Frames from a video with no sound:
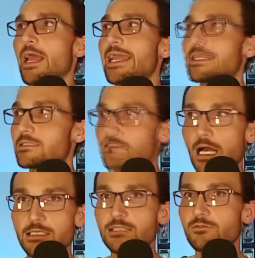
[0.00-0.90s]
It
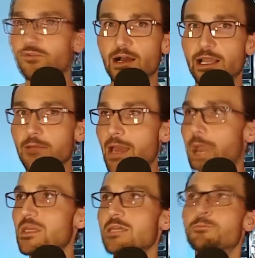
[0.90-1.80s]
doesn't fucking
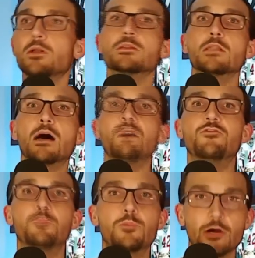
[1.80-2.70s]
matter. People
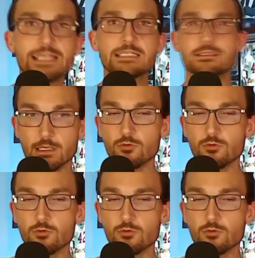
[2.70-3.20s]
love Priest.